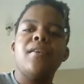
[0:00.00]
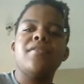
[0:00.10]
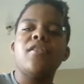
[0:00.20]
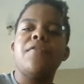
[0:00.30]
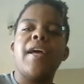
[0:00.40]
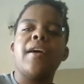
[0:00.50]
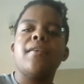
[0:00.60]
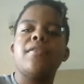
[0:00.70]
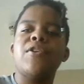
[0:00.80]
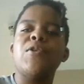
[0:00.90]
instead of
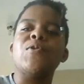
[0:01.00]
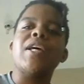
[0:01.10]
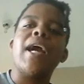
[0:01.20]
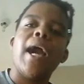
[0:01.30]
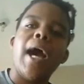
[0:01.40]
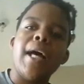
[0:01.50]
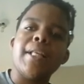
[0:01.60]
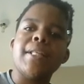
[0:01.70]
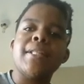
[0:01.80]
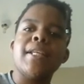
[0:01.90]
like using
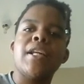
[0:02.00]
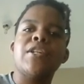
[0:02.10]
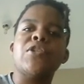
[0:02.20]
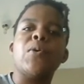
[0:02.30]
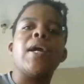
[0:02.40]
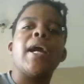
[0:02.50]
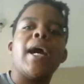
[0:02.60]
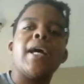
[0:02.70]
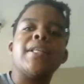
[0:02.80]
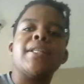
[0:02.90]
guns and showing
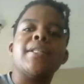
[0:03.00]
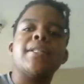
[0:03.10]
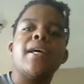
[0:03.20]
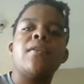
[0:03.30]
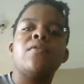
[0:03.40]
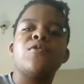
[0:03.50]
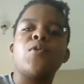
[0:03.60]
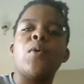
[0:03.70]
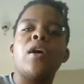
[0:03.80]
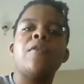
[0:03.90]
guns and
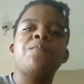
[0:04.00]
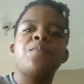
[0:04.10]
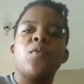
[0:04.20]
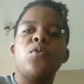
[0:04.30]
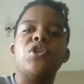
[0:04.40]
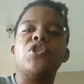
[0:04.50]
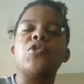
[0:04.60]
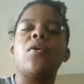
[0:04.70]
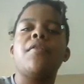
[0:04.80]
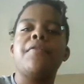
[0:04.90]
so on we should
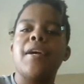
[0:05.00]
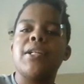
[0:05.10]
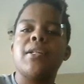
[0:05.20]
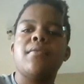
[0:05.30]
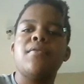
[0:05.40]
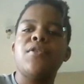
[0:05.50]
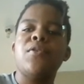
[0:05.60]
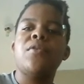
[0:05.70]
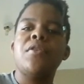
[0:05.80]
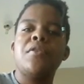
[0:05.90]
show affection you
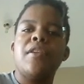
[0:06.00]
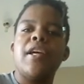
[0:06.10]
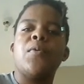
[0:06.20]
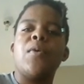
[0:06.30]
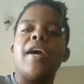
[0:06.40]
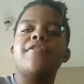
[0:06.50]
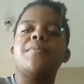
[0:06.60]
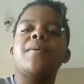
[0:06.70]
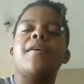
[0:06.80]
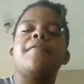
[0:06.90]
know like we have
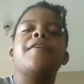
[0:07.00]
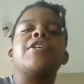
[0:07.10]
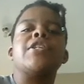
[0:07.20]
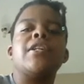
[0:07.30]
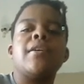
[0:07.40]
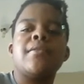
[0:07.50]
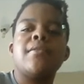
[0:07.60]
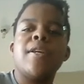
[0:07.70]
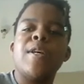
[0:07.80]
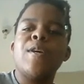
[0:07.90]
to be affectionate
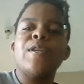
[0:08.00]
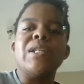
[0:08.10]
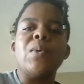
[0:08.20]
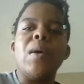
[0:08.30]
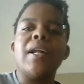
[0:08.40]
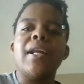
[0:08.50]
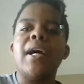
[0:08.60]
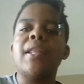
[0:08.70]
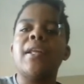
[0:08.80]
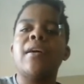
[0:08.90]
to one
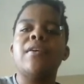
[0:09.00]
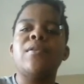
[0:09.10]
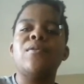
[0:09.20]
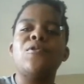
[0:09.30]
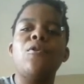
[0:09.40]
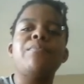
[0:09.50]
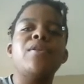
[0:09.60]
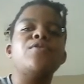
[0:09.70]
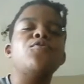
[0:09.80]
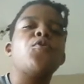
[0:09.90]
another you know don't be
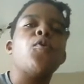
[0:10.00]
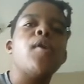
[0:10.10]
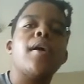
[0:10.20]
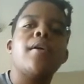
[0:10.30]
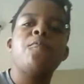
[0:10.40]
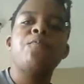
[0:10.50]
too quick